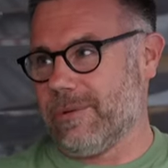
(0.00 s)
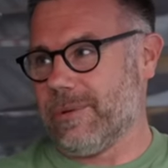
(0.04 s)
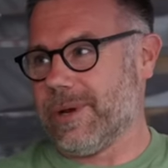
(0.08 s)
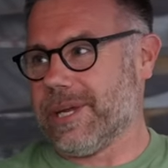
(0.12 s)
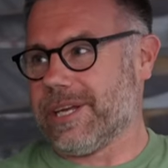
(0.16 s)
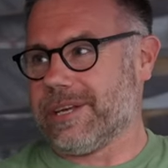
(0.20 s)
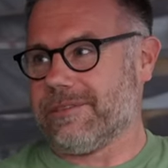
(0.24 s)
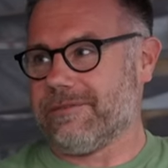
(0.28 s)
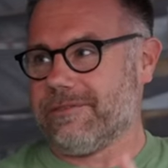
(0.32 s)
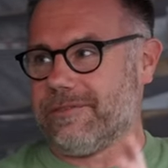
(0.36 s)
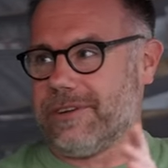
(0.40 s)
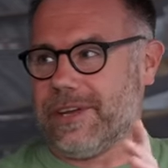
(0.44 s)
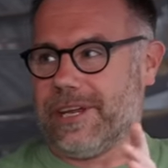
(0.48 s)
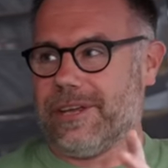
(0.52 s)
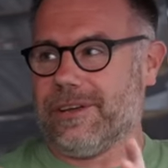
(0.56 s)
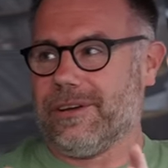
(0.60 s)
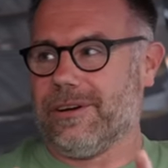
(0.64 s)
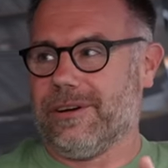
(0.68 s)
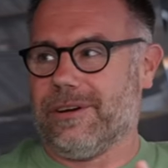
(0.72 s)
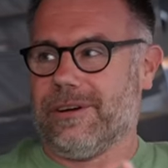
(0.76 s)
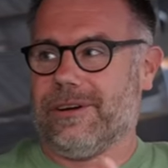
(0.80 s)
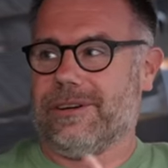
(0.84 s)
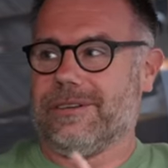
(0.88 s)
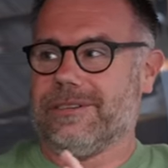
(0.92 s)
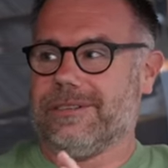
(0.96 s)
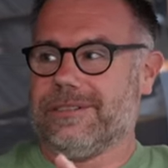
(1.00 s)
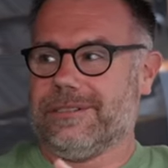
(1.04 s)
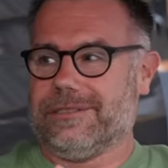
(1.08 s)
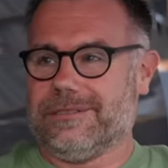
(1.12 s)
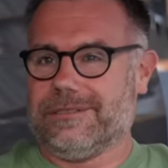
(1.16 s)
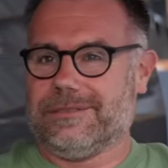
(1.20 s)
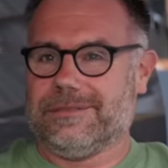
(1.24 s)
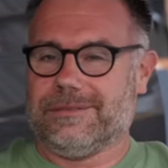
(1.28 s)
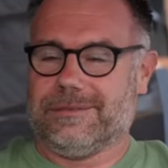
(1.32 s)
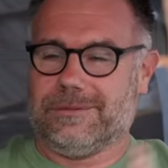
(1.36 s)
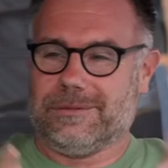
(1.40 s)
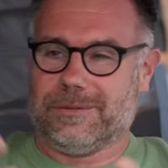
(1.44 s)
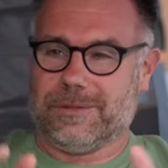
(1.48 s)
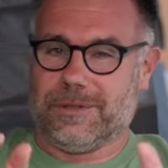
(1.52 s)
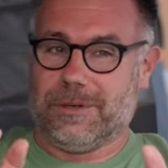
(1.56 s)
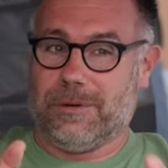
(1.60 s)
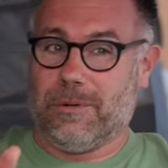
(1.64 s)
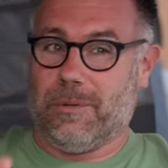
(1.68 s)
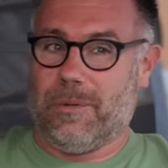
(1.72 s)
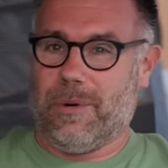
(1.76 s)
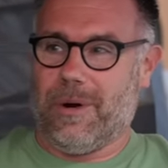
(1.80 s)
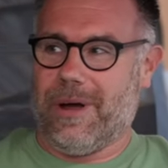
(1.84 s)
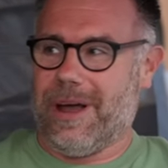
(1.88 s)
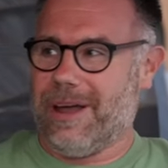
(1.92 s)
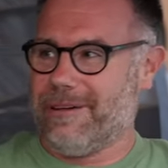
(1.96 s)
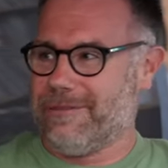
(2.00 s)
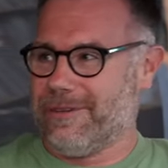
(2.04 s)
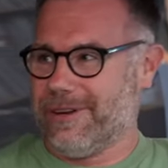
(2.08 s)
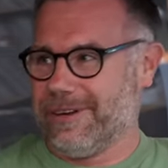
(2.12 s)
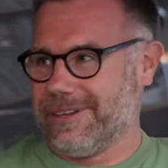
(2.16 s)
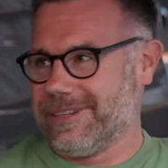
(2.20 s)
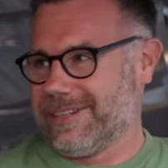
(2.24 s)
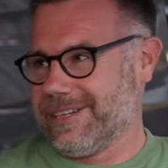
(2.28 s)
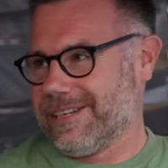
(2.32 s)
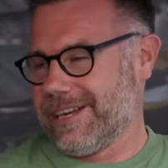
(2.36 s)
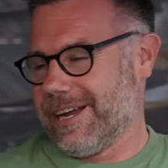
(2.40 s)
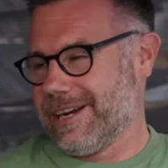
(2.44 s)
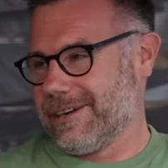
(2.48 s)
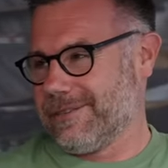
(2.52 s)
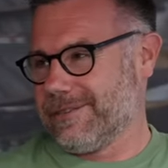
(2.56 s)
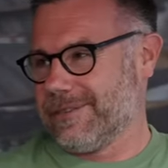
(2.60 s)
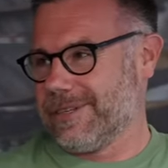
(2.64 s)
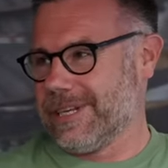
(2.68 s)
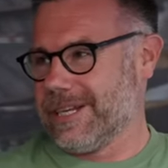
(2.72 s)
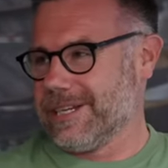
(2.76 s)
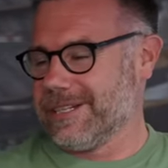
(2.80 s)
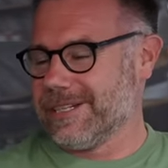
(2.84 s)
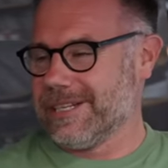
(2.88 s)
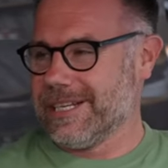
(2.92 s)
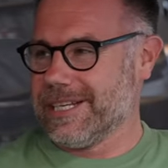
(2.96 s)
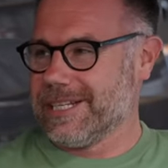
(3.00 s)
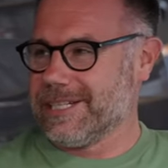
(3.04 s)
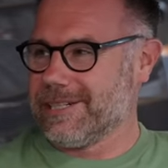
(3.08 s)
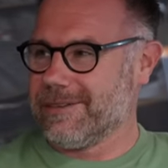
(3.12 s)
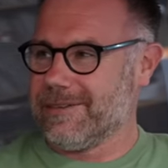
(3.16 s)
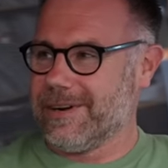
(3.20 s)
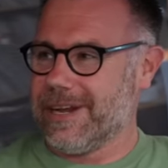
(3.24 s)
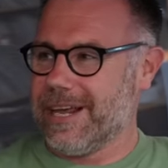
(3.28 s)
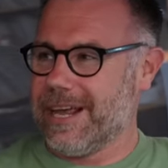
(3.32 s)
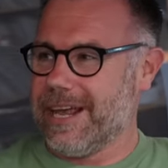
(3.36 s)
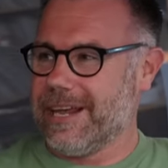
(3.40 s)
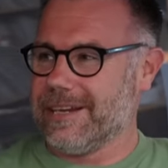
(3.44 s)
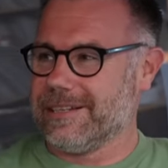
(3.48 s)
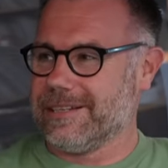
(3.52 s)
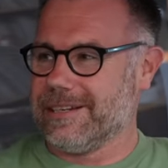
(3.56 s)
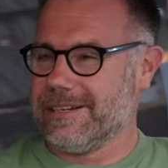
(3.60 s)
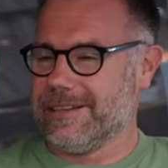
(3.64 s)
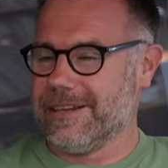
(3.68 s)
We can fit your whatever kind of diesel heater it is.